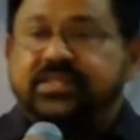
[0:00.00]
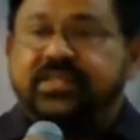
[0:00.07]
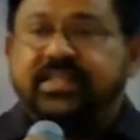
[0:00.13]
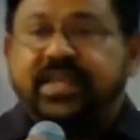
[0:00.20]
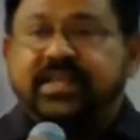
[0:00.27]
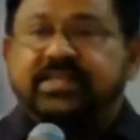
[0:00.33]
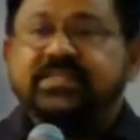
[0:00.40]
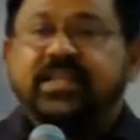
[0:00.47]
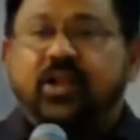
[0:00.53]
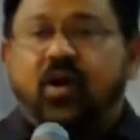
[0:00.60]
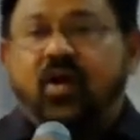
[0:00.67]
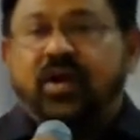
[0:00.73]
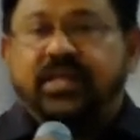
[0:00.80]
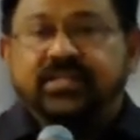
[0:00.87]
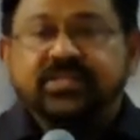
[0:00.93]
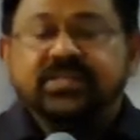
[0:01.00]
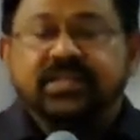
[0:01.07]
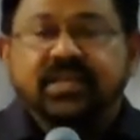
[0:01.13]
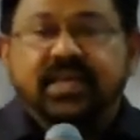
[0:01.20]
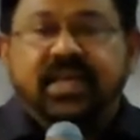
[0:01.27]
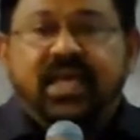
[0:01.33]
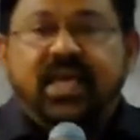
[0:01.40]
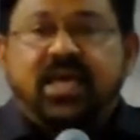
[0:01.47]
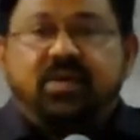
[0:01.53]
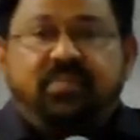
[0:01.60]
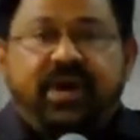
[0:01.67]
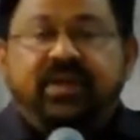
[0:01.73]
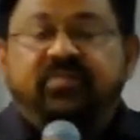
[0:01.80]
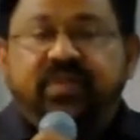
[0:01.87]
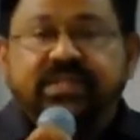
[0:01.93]
That is the knowledge,
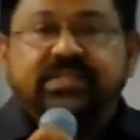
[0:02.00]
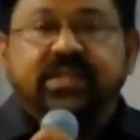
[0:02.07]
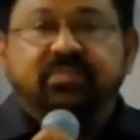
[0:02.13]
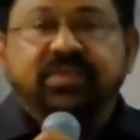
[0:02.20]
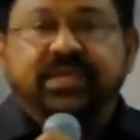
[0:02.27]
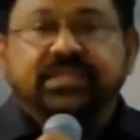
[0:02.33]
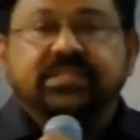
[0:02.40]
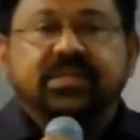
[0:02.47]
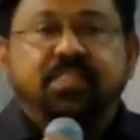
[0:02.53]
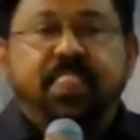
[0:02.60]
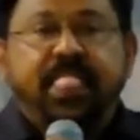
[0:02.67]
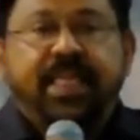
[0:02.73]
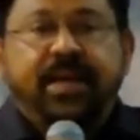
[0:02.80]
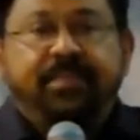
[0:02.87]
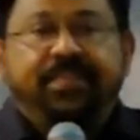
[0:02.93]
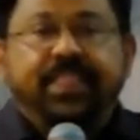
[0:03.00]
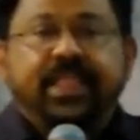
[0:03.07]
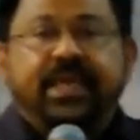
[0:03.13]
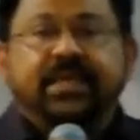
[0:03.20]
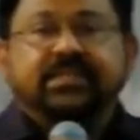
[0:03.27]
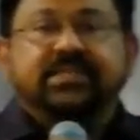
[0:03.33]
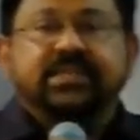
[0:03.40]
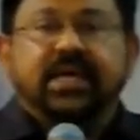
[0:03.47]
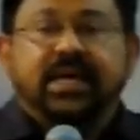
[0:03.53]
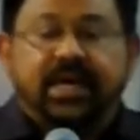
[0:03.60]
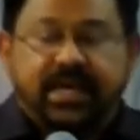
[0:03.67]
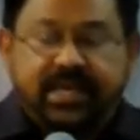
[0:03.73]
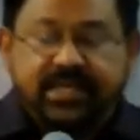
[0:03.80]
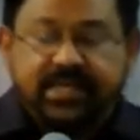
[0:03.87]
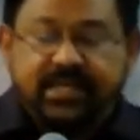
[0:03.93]
but wisdom is is
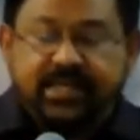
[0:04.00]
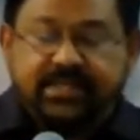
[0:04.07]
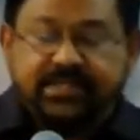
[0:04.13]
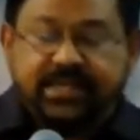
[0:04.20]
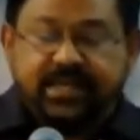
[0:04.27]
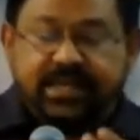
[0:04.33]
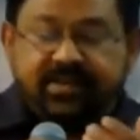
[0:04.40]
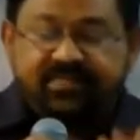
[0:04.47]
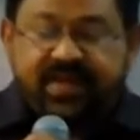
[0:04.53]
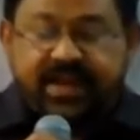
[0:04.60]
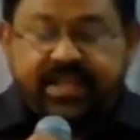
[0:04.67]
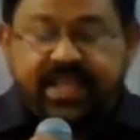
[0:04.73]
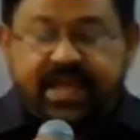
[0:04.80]
is different.